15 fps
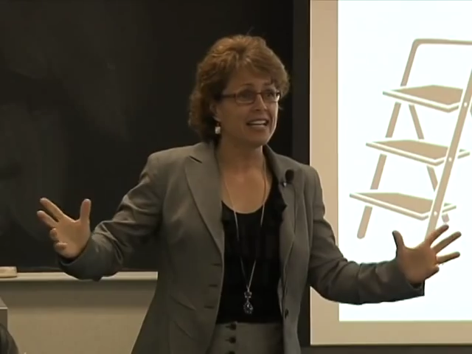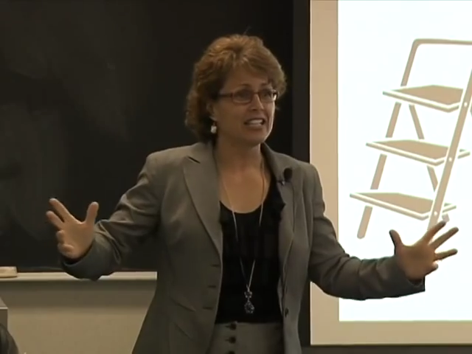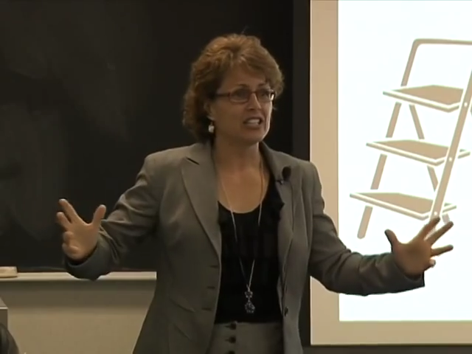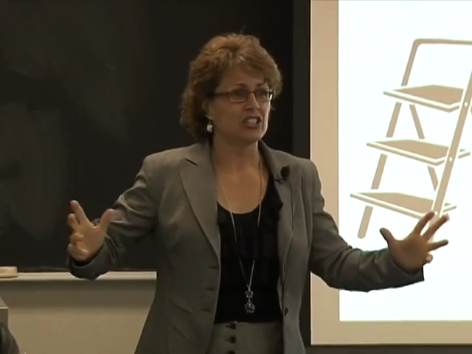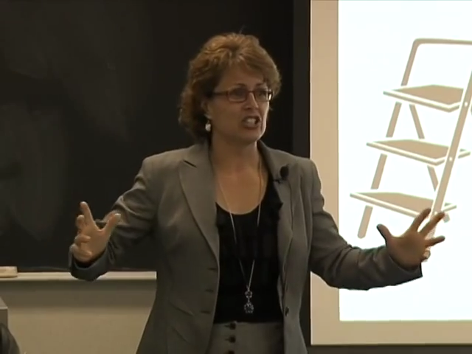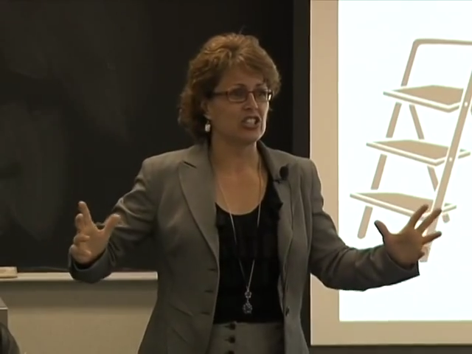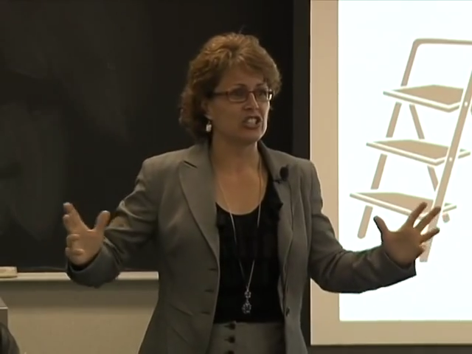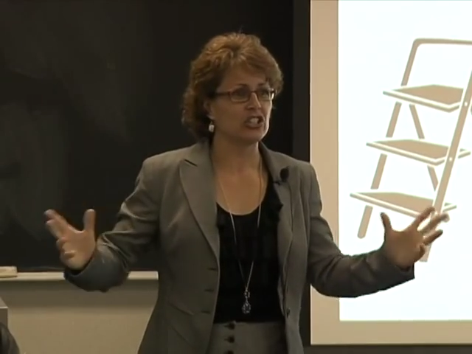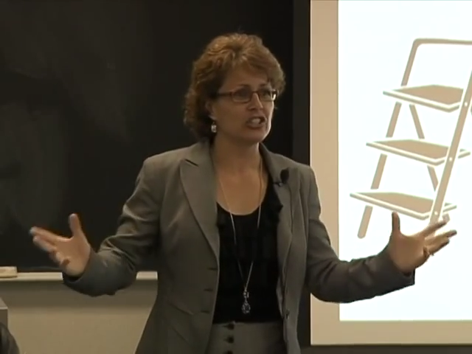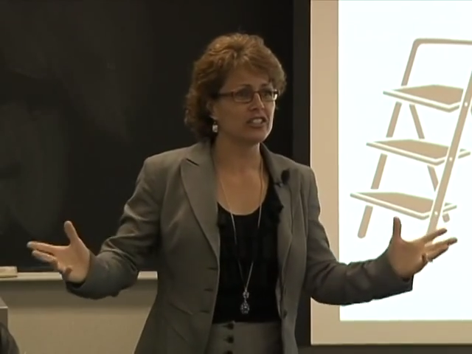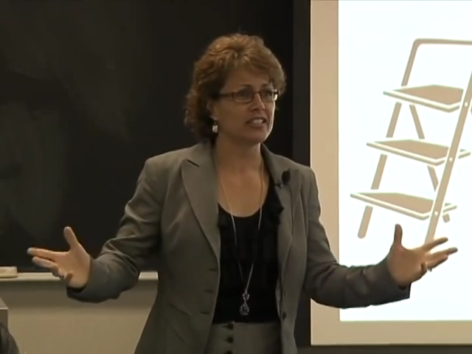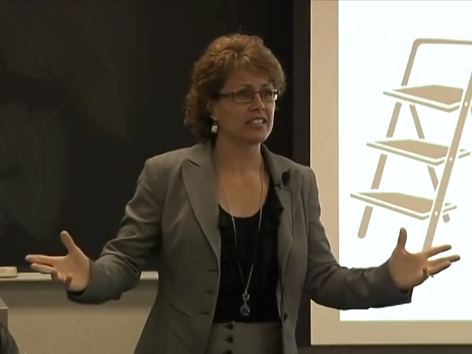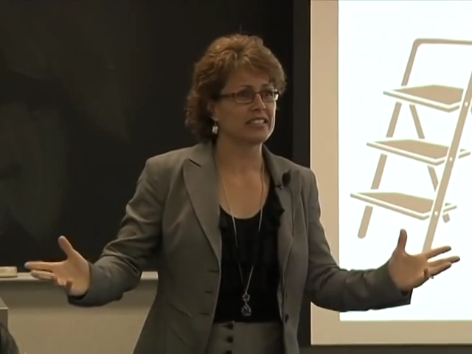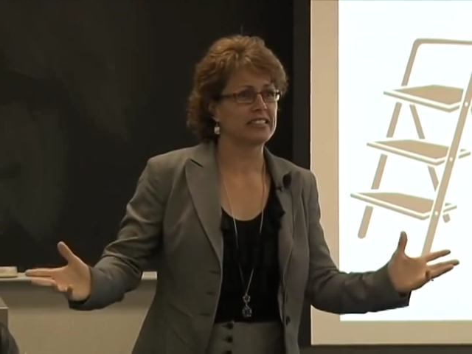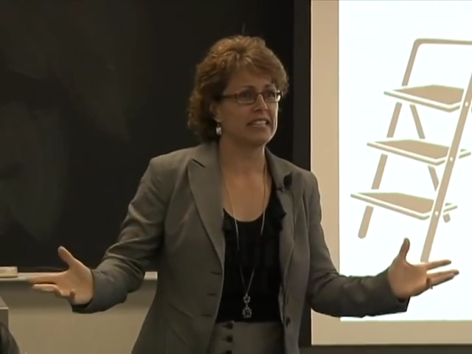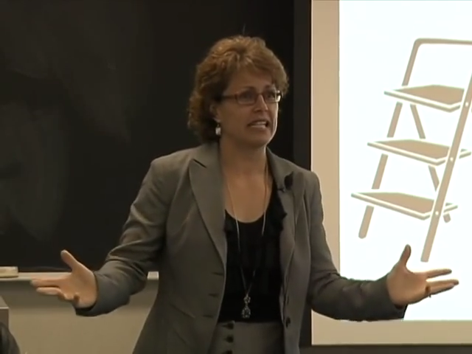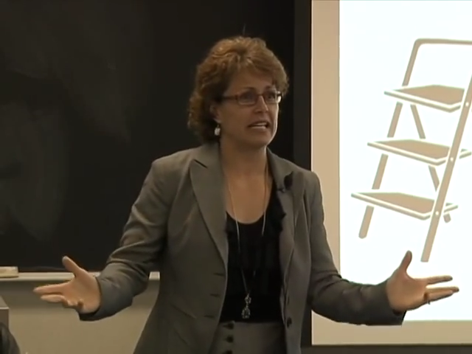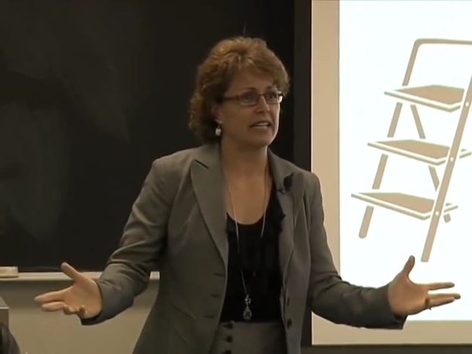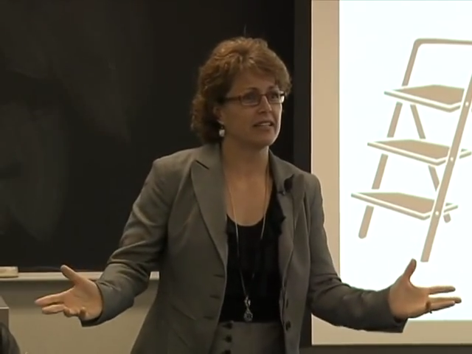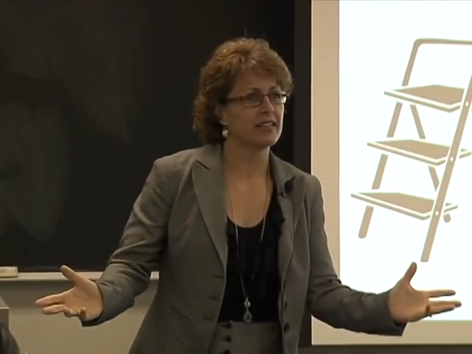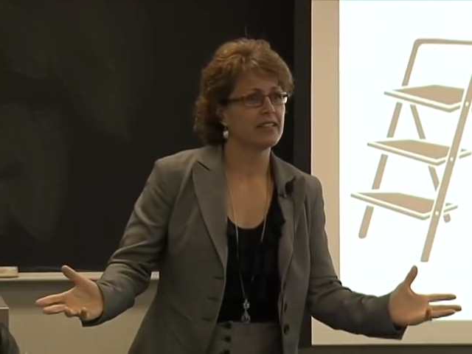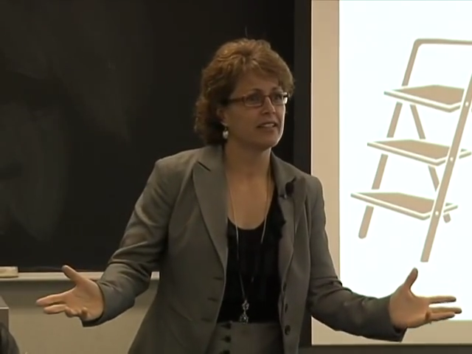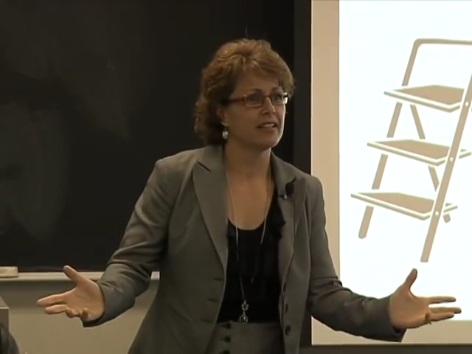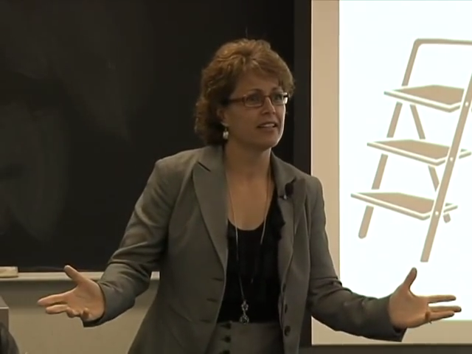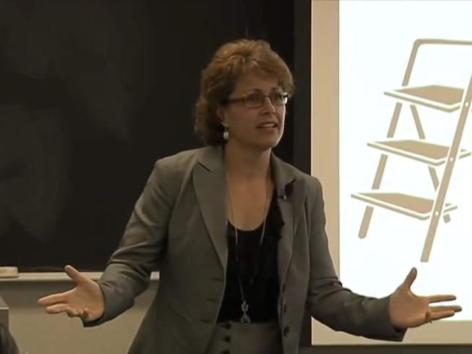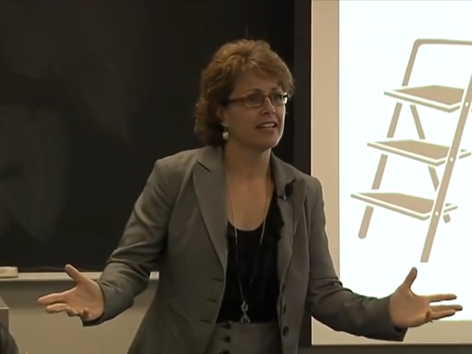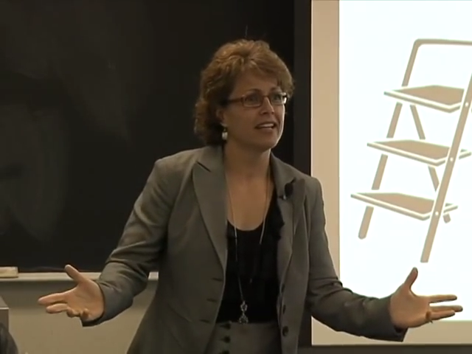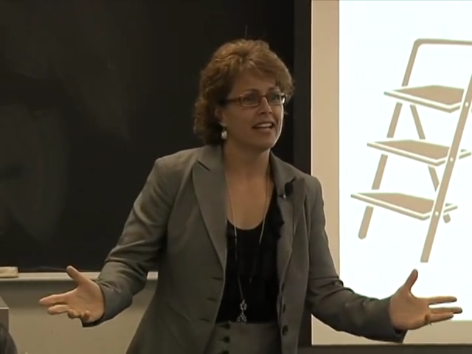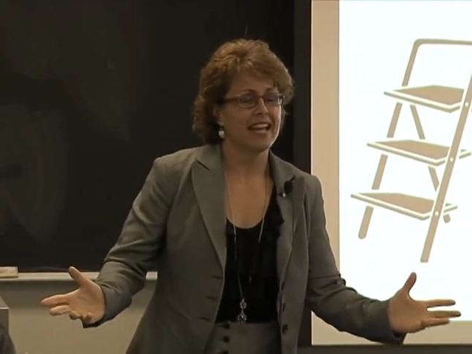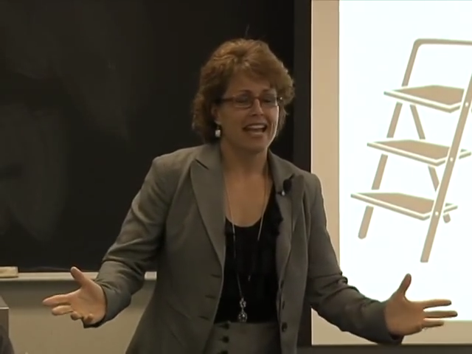she turned 16
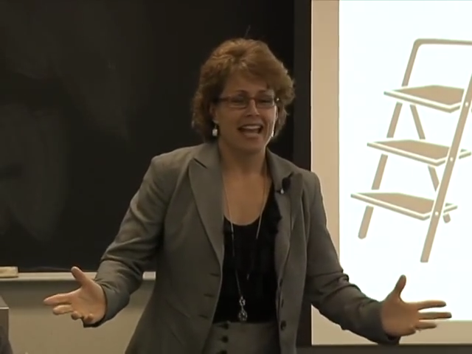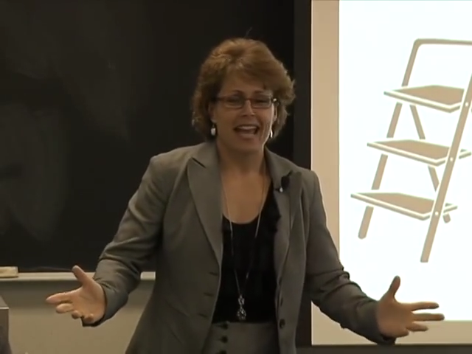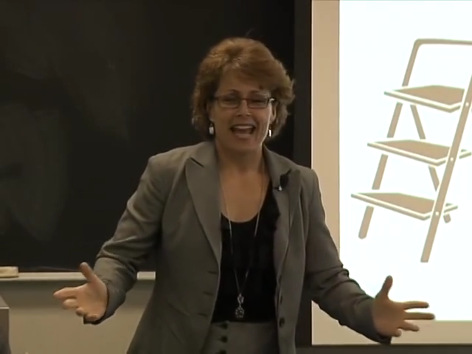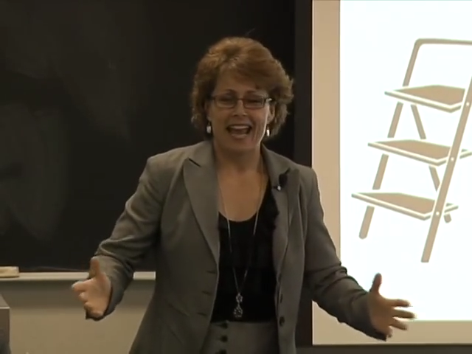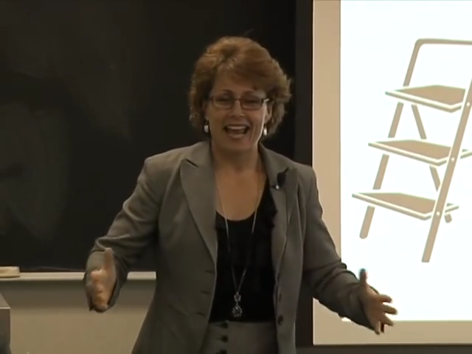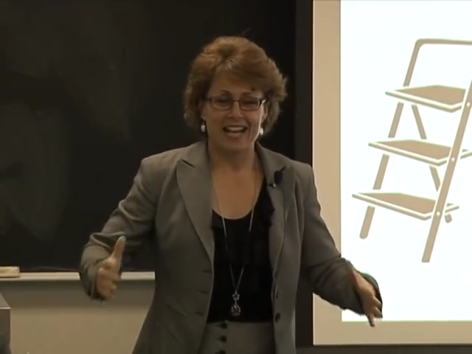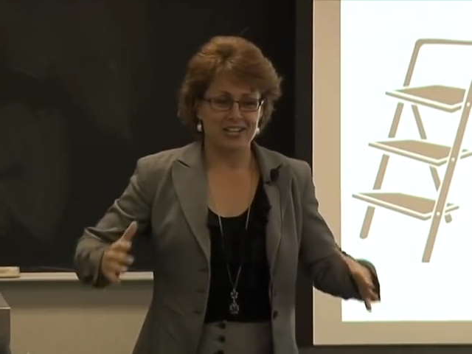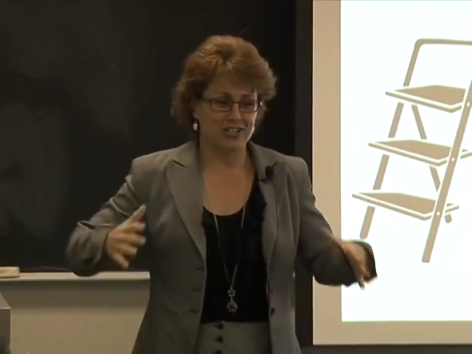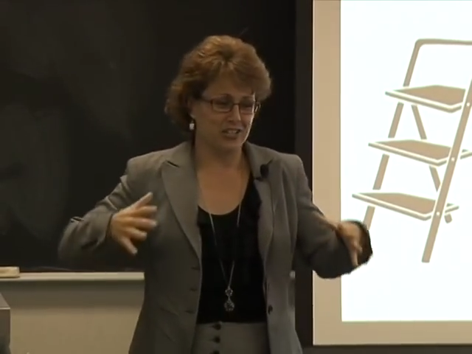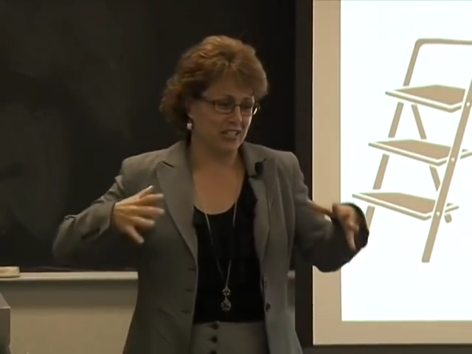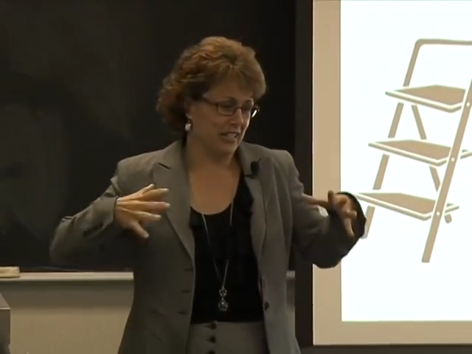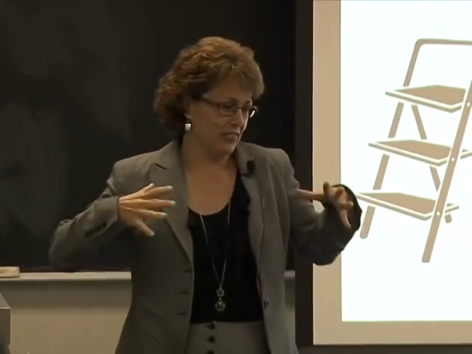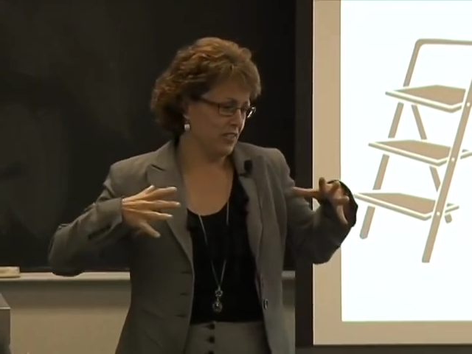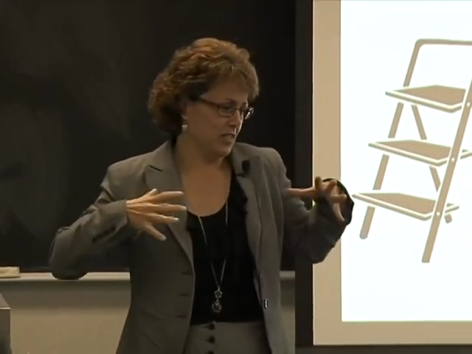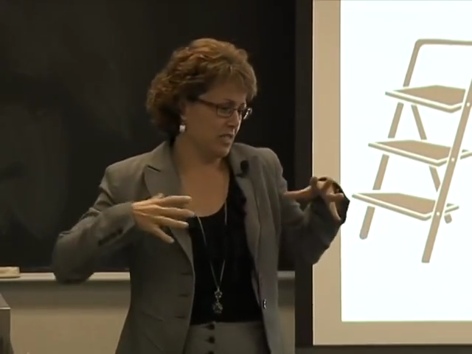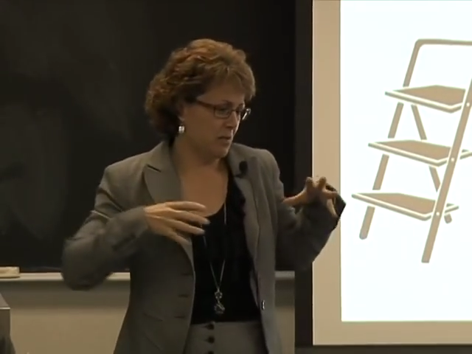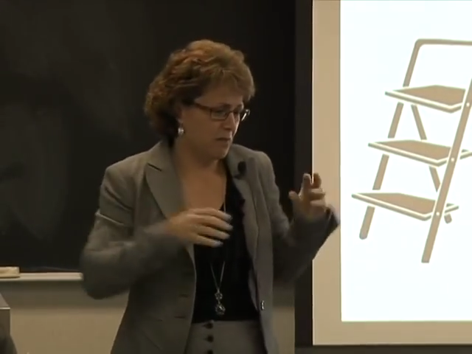and she lives in the